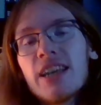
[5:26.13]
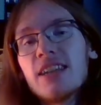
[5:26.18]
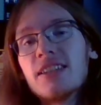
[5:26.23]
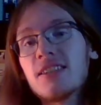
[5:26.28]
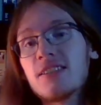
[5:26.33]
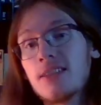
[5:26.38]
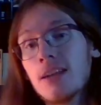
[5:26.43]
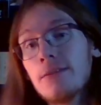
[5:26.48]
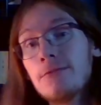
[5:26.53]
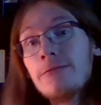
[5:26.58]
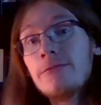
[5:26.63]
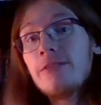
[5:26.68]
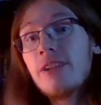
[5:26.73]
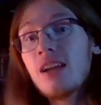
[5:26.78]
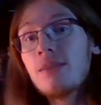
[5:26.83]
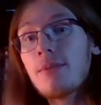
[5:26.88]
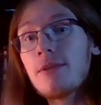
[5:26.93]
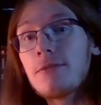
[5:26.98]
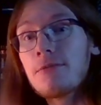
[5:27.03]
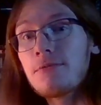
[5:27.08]
It's definitely
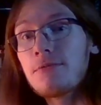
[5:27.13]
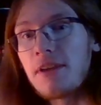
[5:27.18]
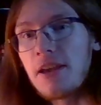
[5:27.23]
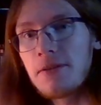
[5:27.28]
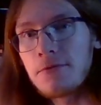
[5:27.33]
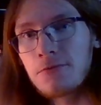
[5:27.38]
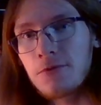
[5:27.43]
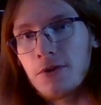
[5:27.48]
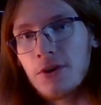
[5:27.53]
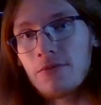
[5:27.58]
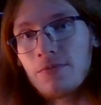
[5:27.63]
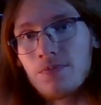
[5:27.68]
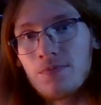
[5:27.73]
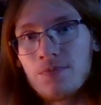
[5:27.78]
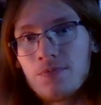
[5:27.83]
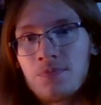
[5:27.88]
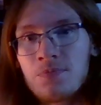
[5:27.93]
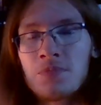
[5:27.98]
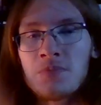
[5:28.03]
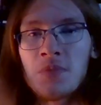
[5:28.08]
not my favorite.
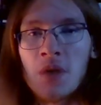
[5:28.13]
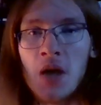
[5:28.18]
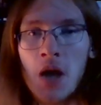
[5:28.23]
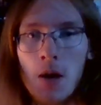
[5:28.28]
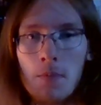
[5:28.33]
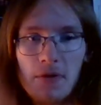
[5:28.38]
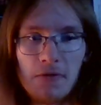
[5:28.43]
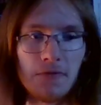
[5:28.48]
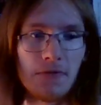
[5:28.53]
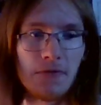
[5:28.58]
My